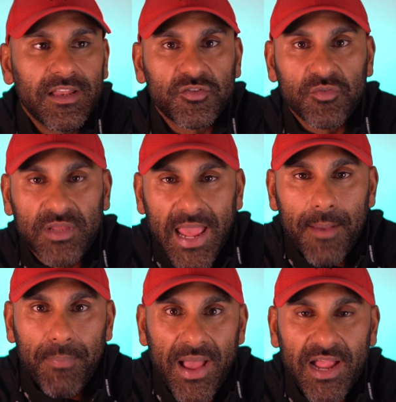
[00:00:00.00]
To
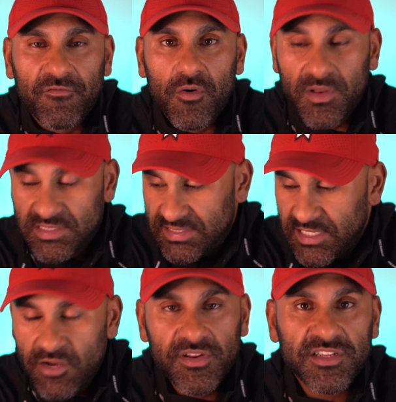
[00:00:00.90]
get back from a
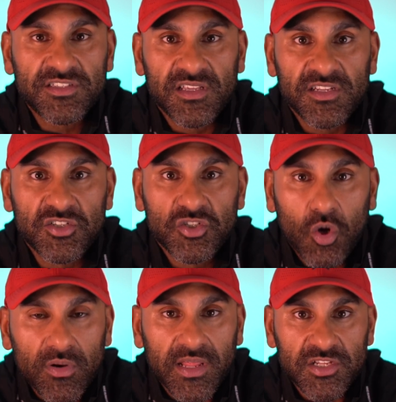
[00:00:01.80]
serious
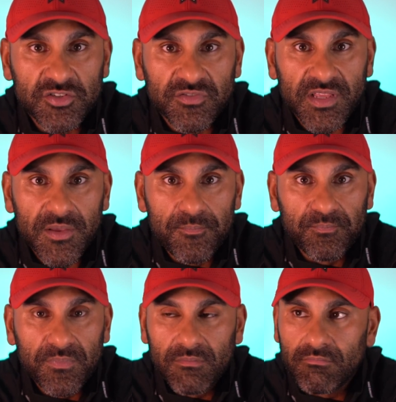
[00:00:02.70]
shoulder injury,
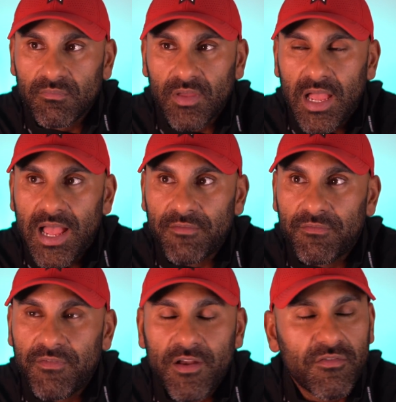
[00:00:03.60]
I've
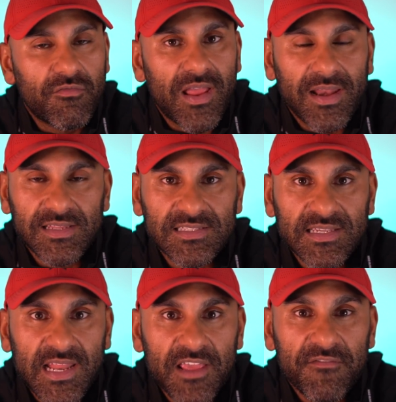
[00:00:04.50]
very rarely
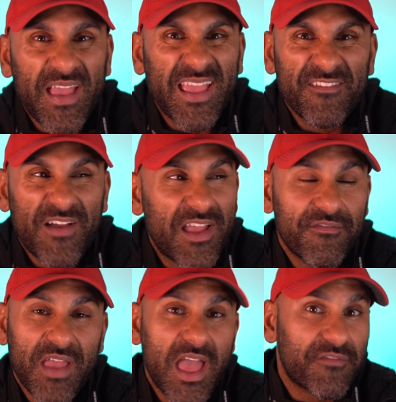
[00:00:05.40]
seen it, if
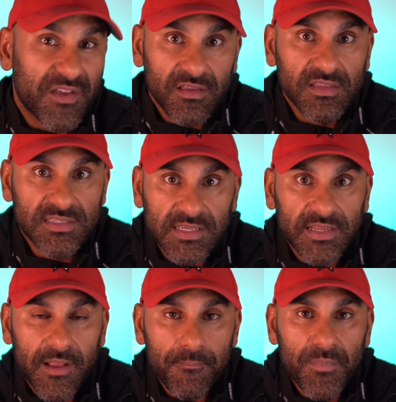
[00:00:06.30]
I've ever
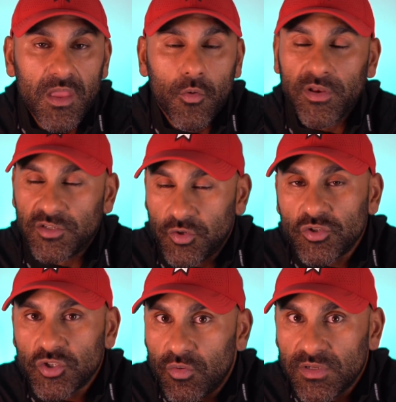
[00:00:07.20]
seen it. When your
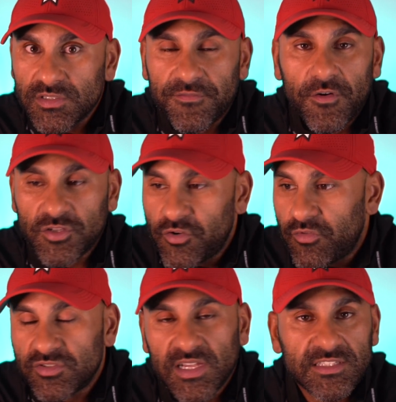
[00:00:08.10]
shoulders are fucked, your
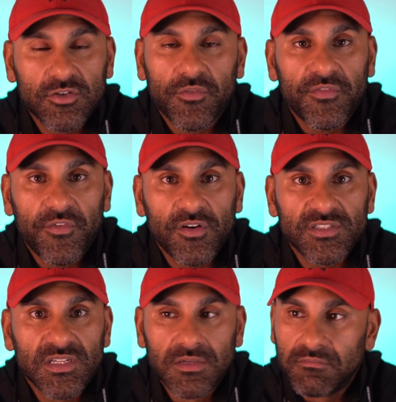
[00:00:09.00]
rotator cuff's
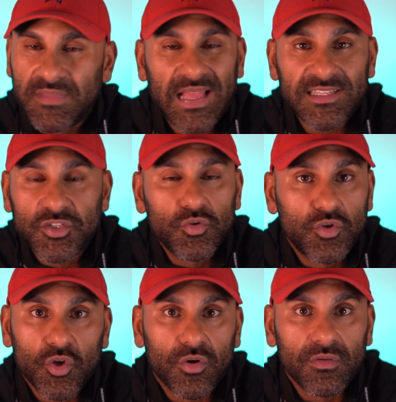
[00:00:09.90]
fucked, that's you
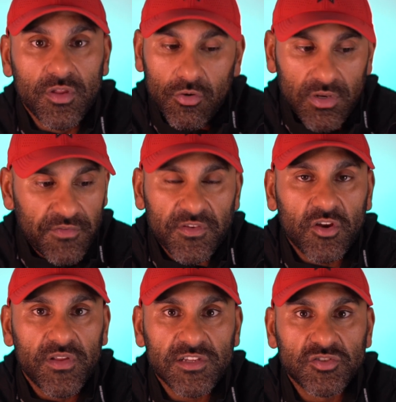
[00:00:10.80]
done. Your lifting
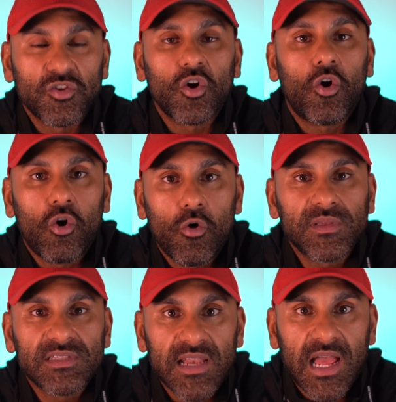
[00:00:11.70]
career is done. You're
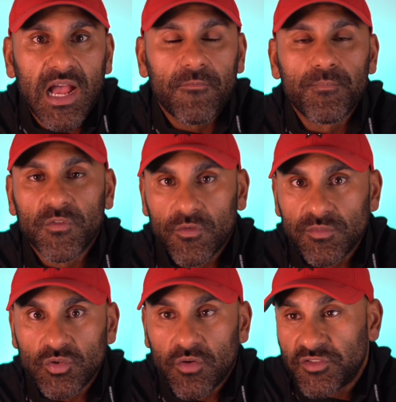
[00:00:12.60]
always going to have some
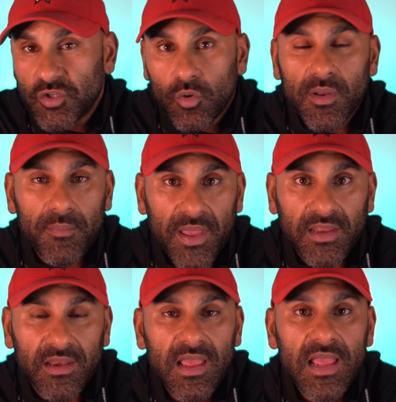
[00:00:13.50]
sort of shoulder
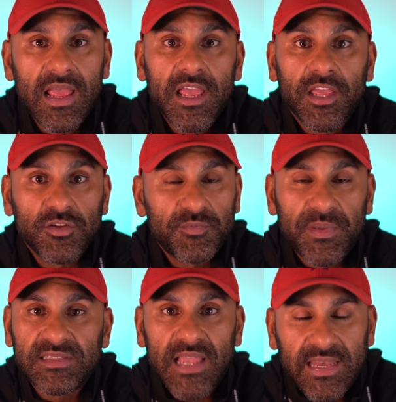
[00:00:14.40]
pain. You
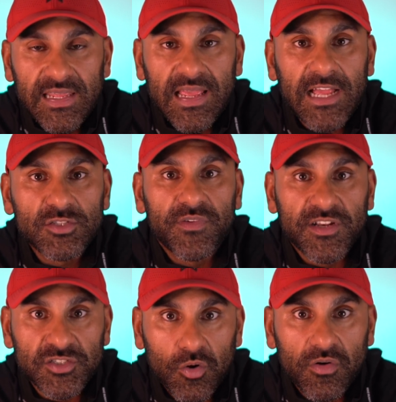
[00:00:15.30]
speak to any guys who've had
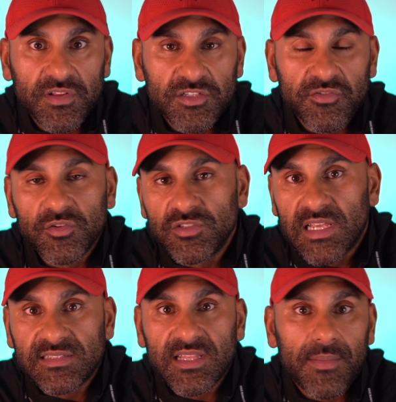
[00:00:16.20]
a shoulder injury and you
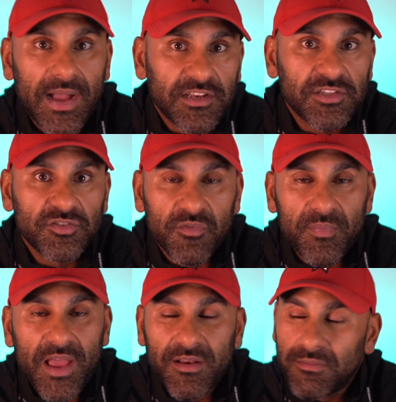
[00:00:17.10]
say to them, how did you
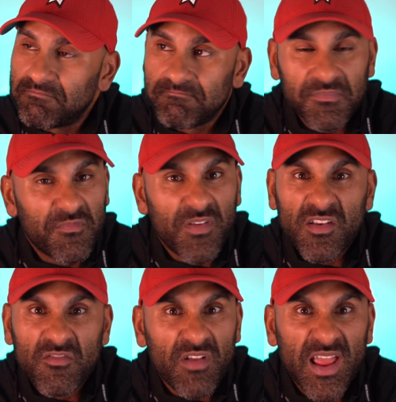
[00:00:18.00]
repair it?
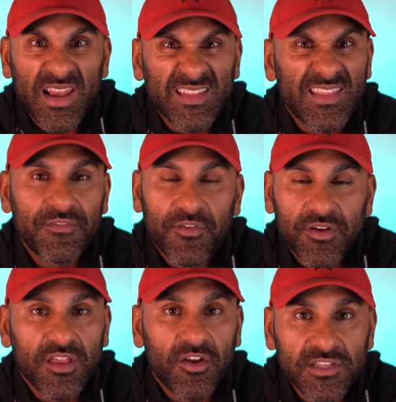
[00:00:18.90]
Very rarely they
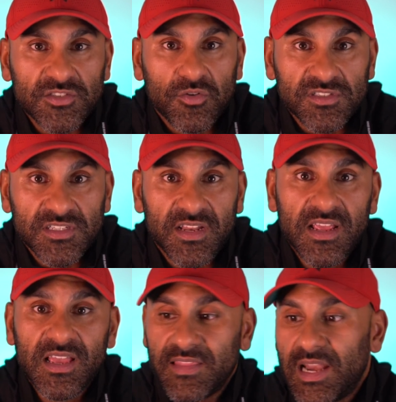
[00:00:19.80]
fucking got it sorted.
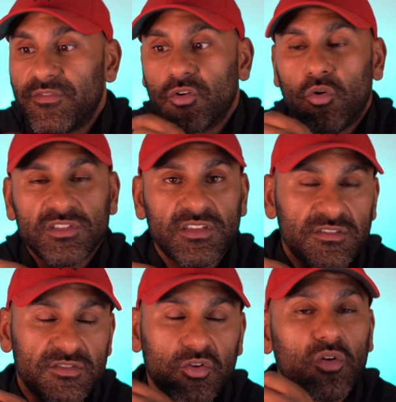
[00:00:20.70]
They'll have
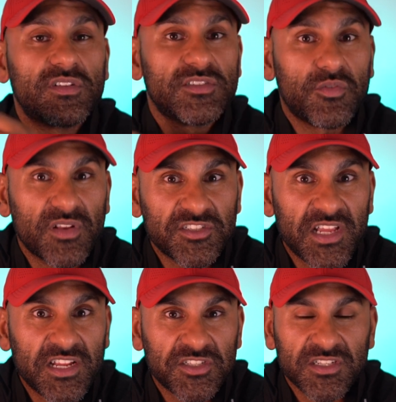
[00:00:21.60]
cortisone
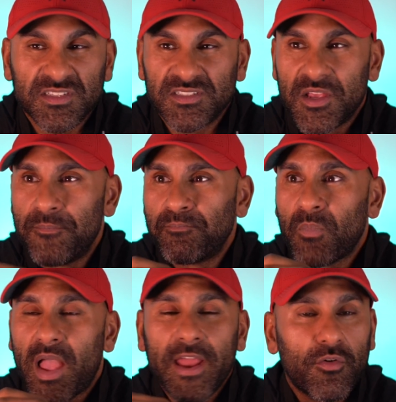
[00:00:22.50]
injections.
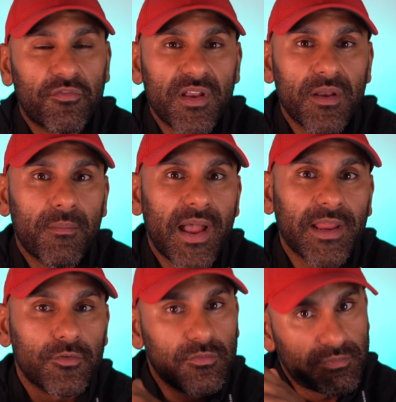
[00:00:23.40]
I know a friend of
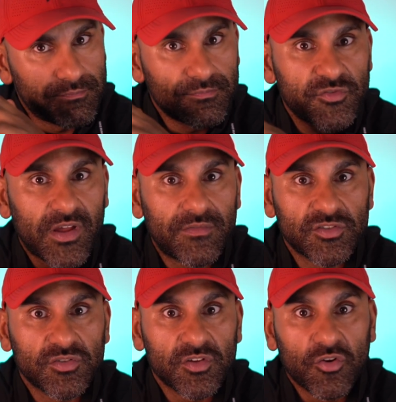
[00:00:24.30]
mine who travels
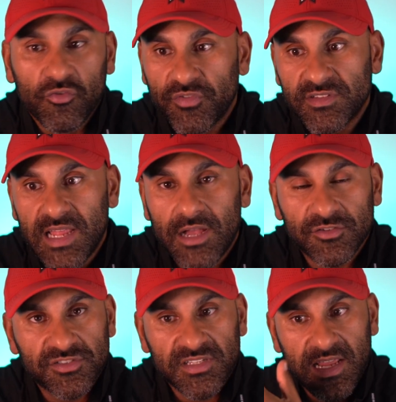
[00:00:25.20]
to other countries now
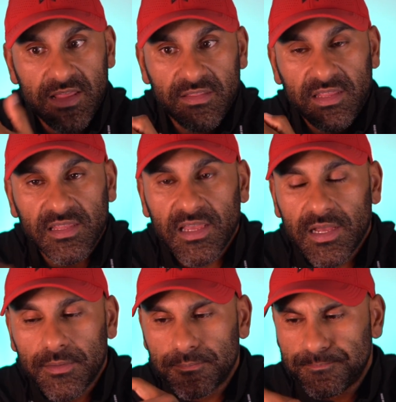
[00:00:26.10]
just to get
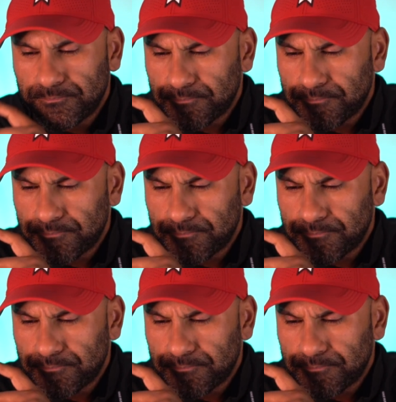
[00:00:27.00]
the,